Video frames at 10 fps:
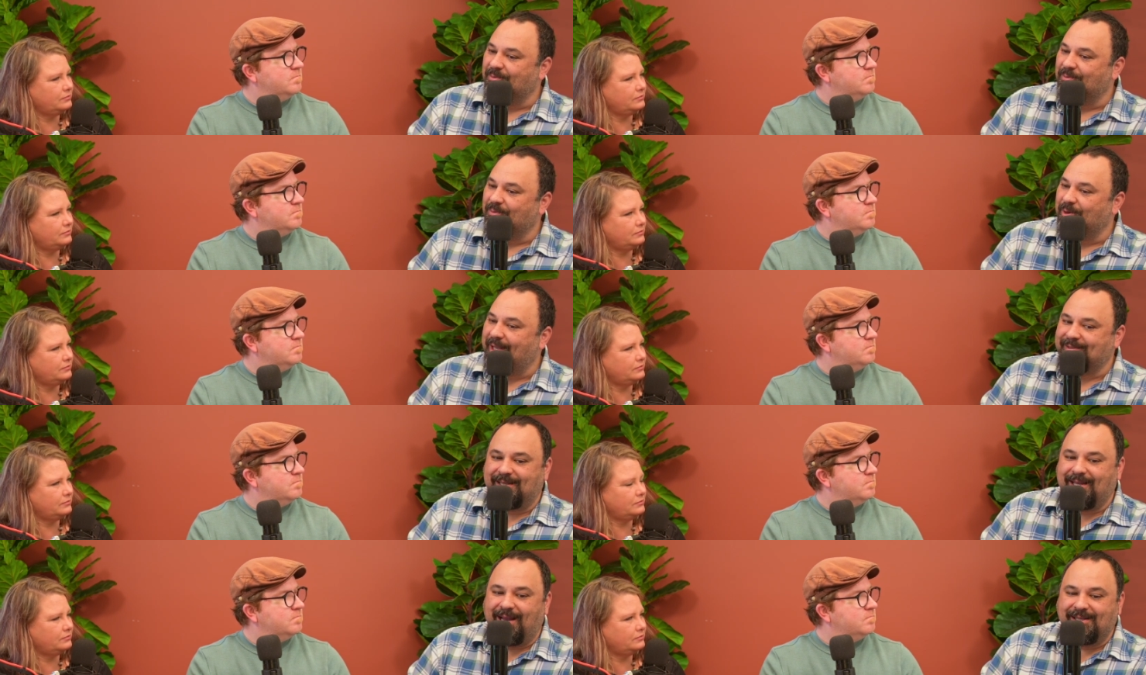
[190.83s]
Speaker 1: realize
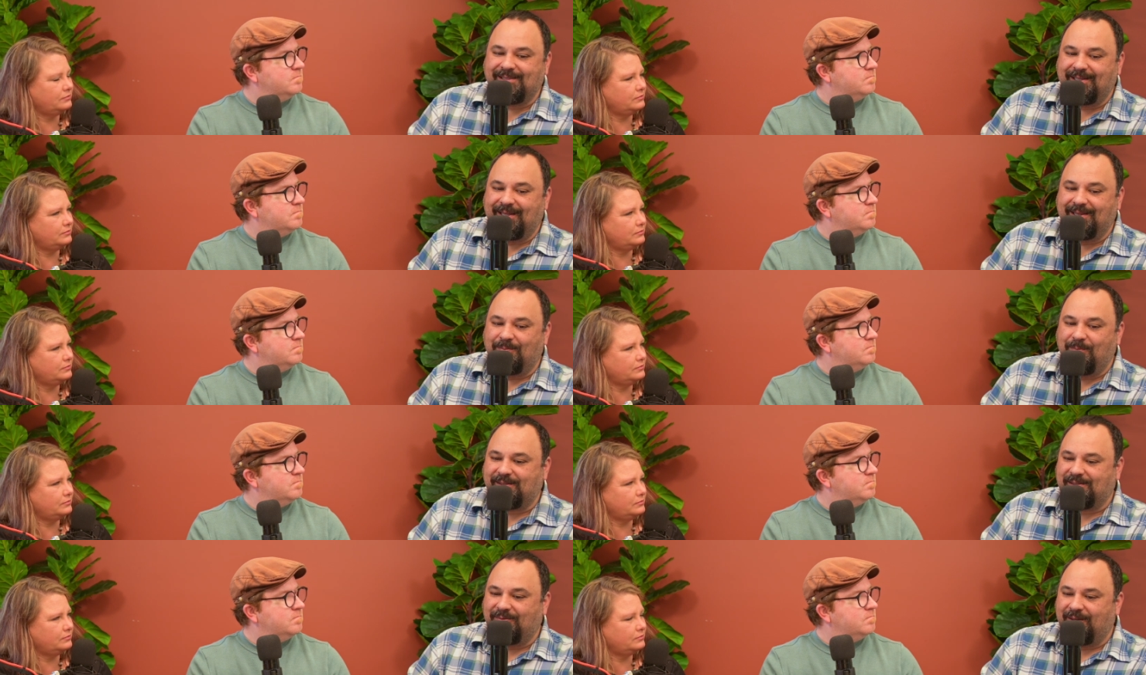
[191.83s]
that God's in the
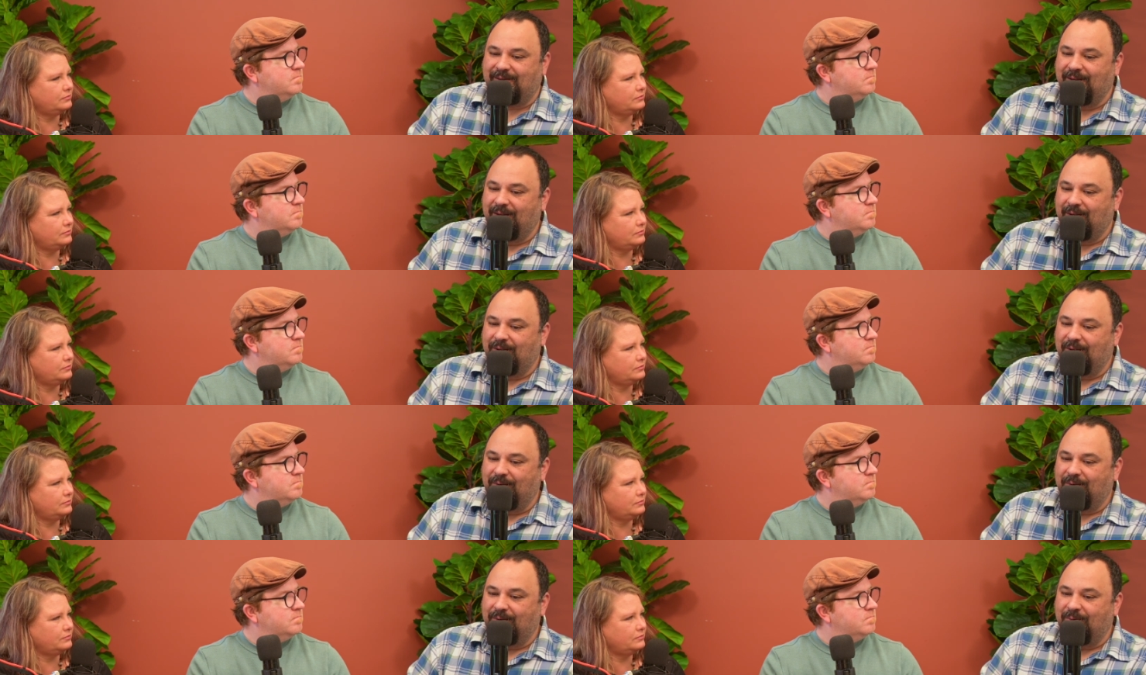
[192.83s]
midst of it
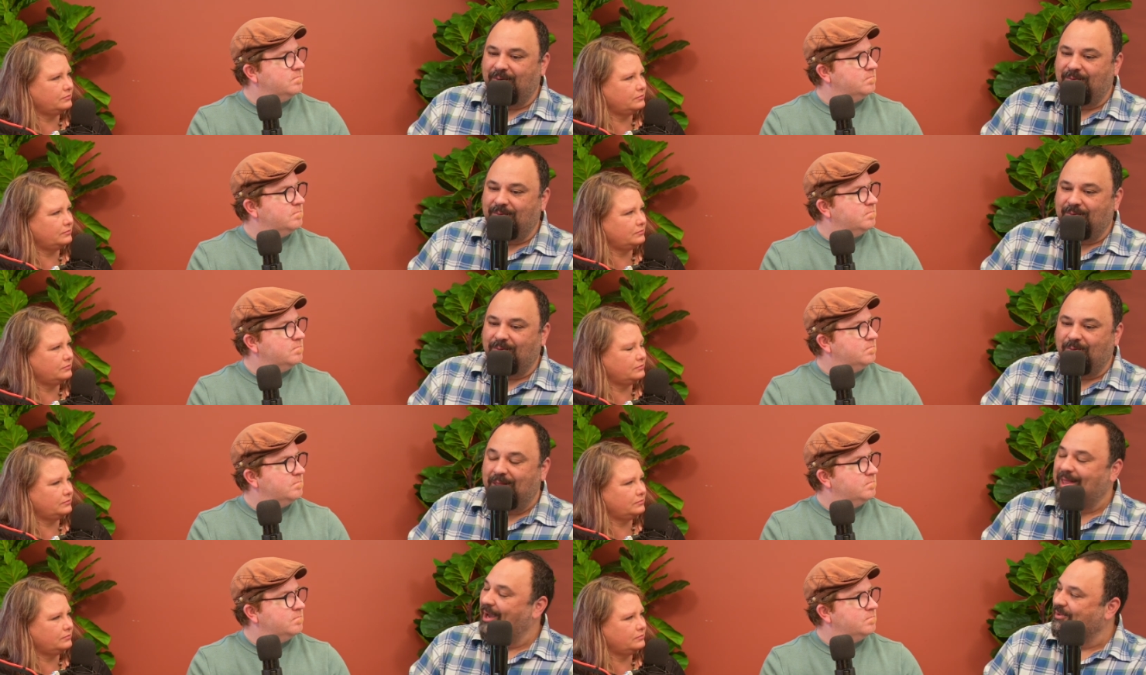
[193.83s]

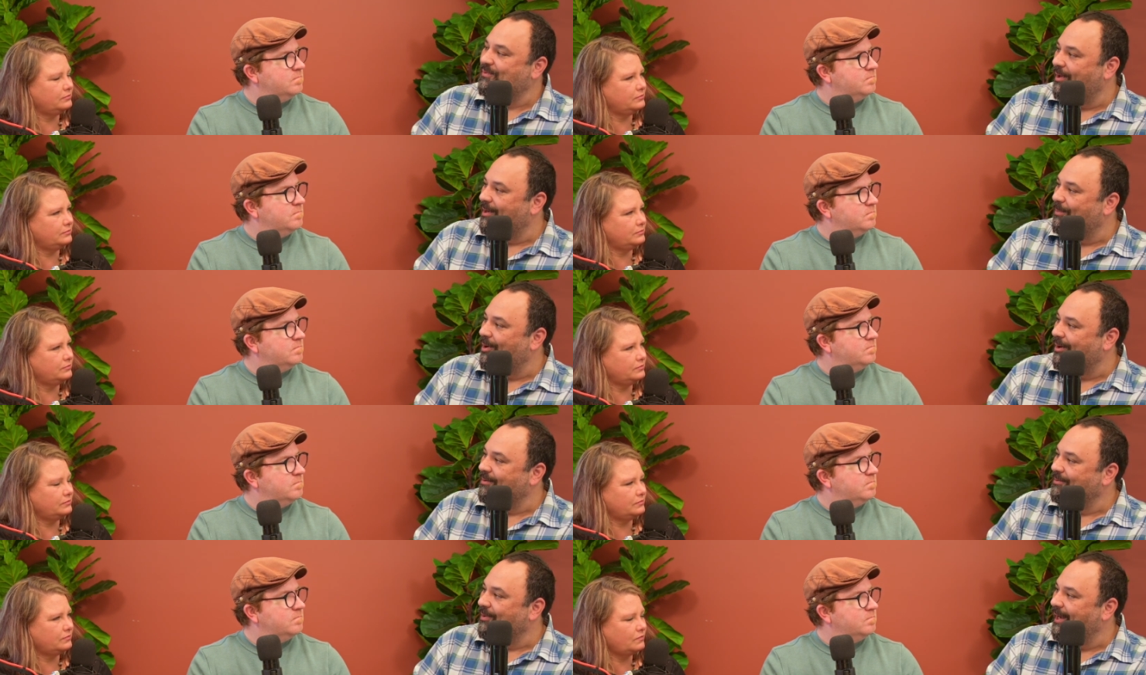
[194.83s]
when life is falling
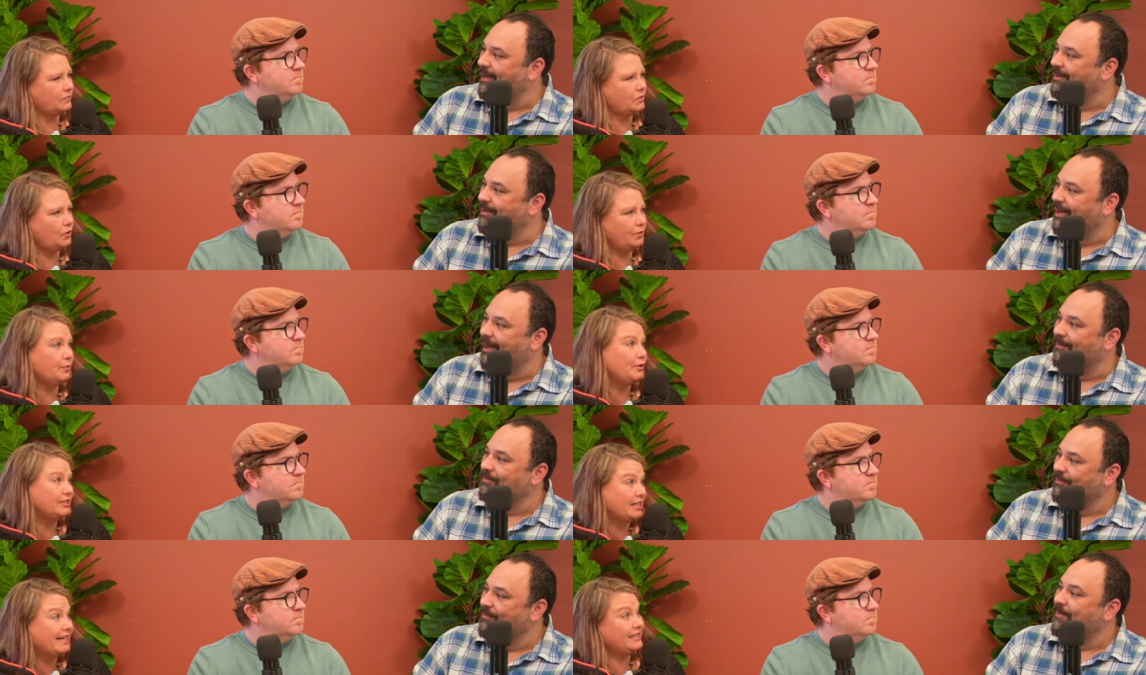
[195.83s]
apart, right? Or
Speaker 2: when the
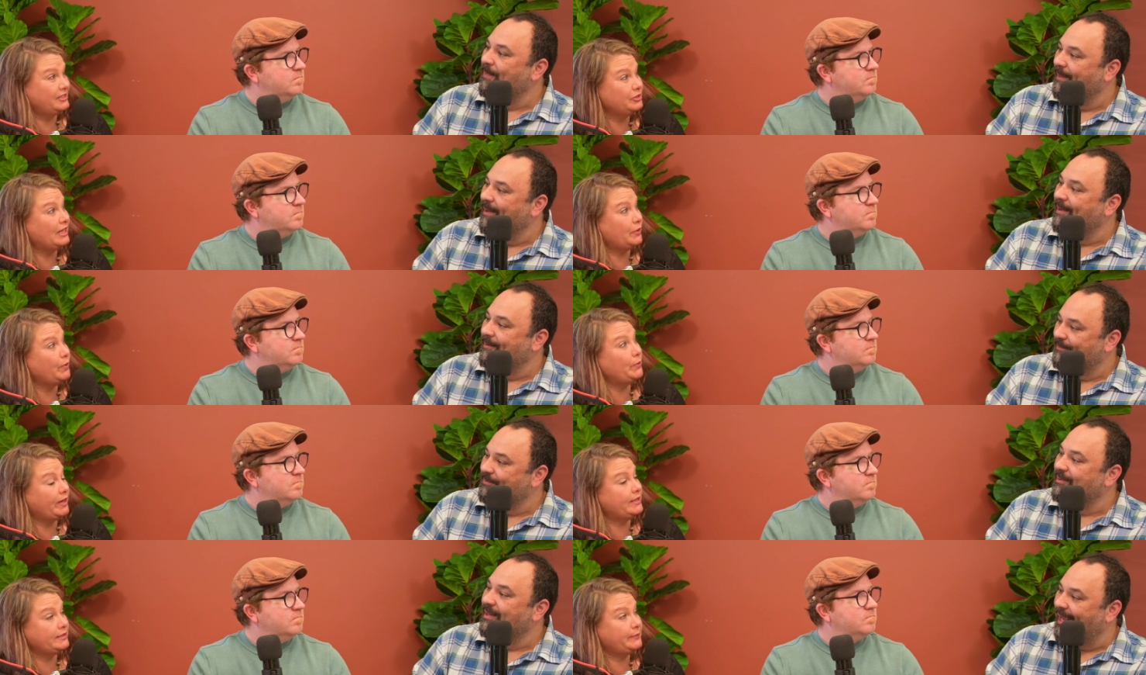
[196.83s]
prayer's not answered like we
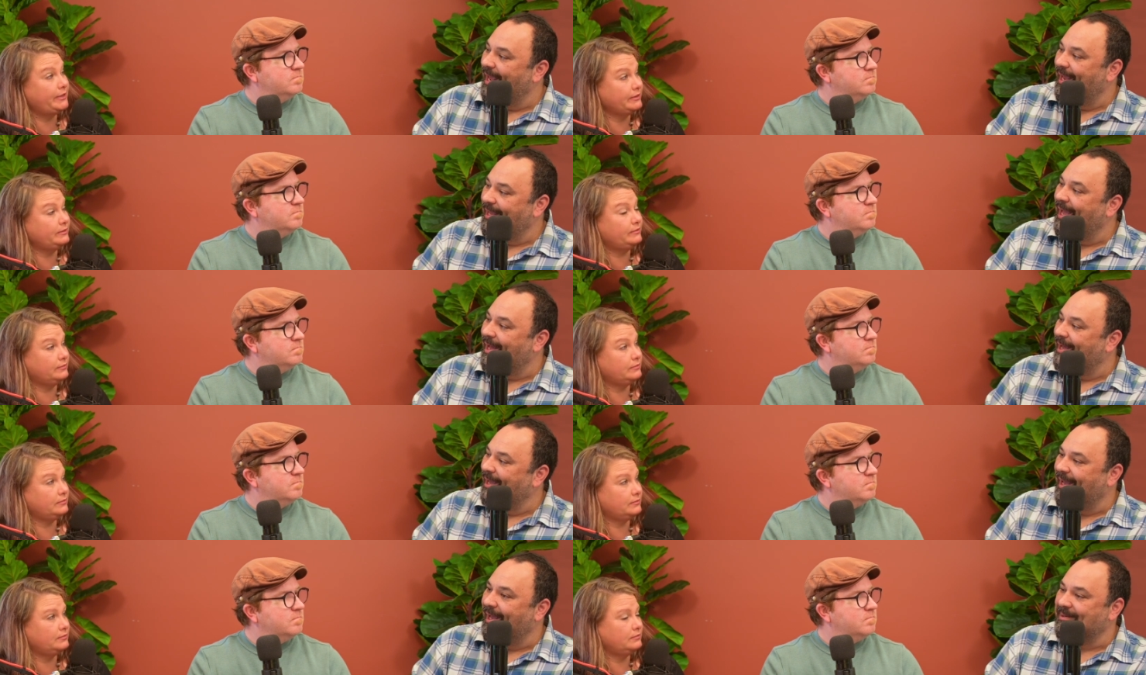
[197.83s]
want it to be.
Speaker 1: Yeah.
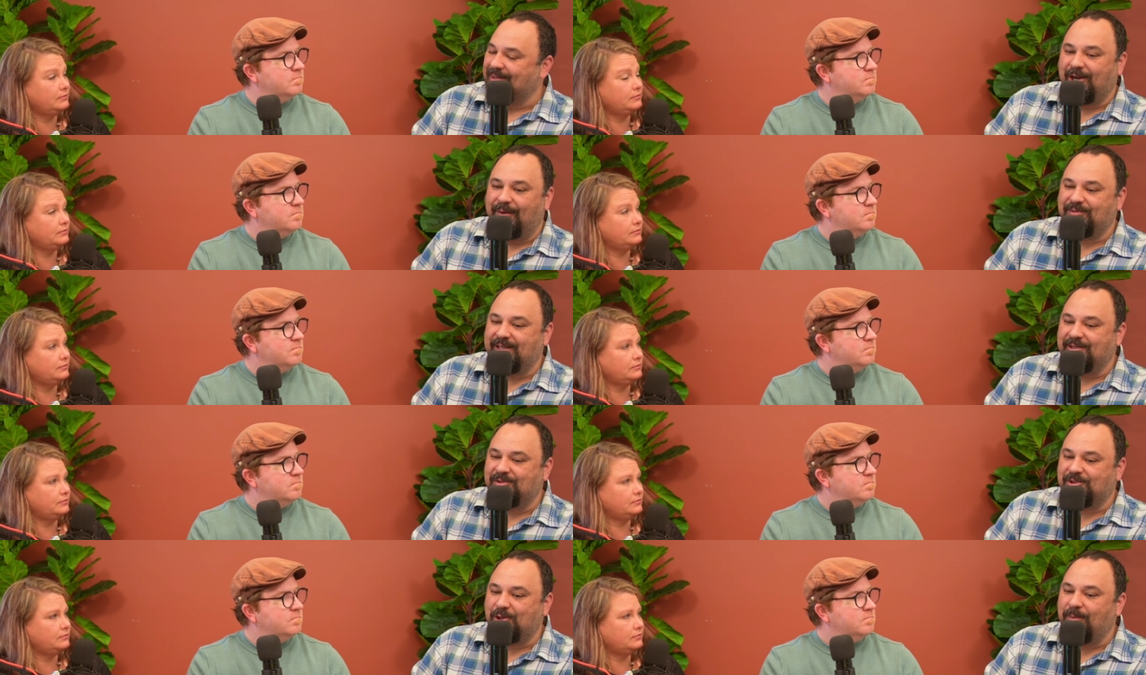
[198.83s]
And, you know, I've
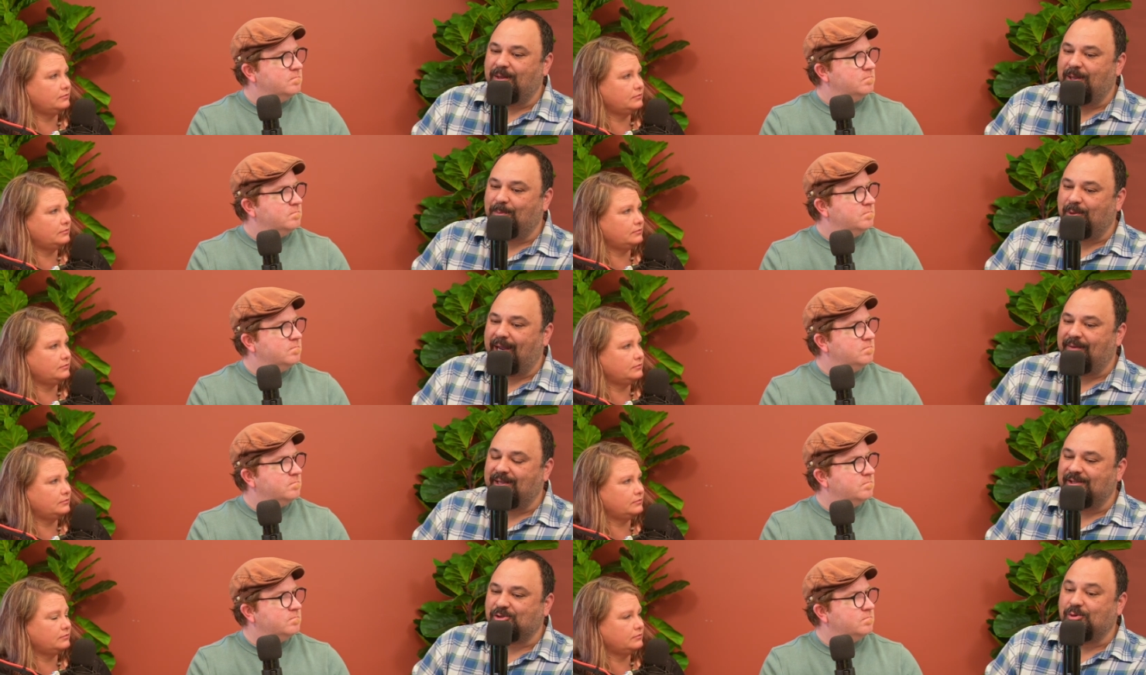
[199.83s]
seen so many people
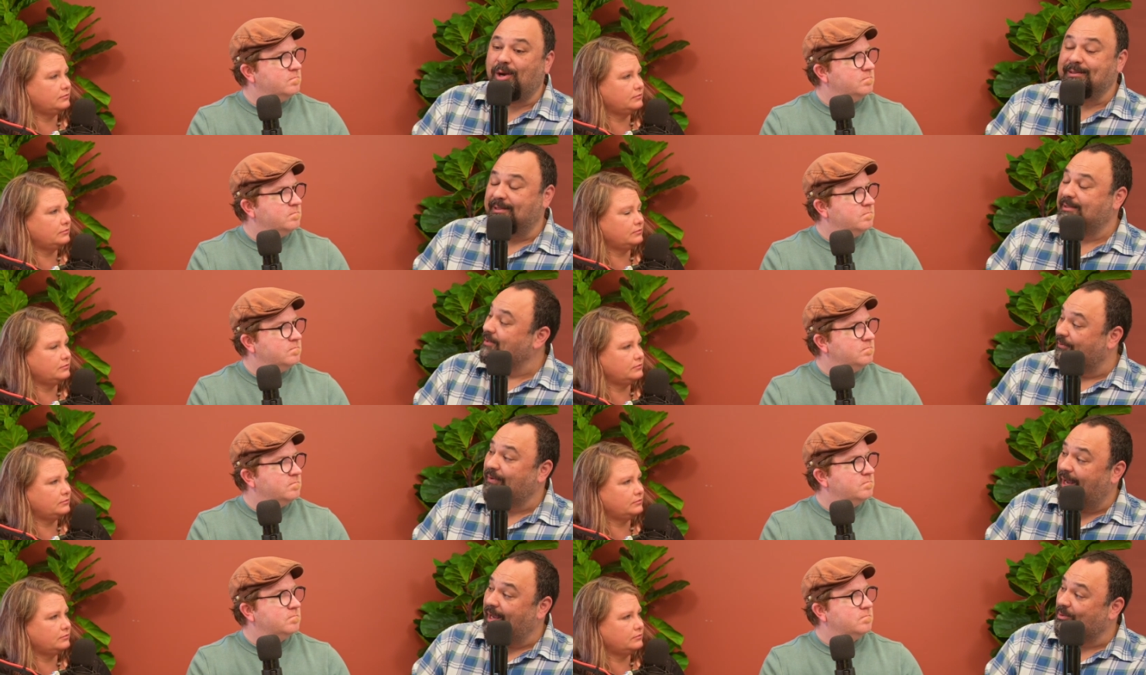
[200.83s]
have these crises of
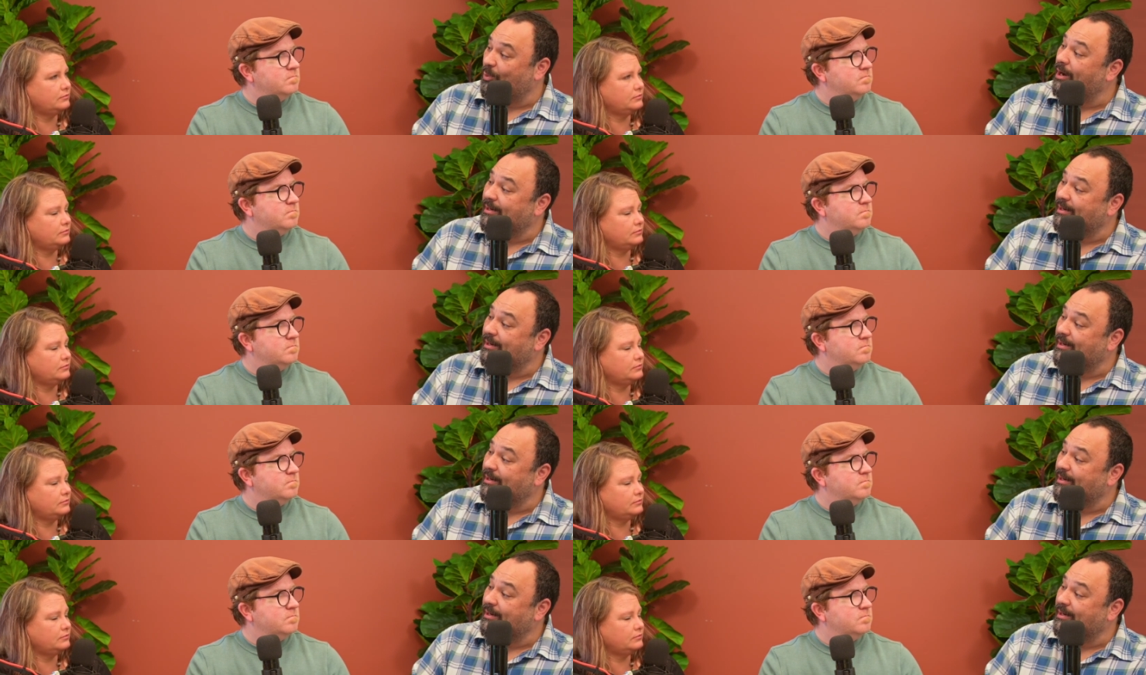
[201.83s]
faith. Where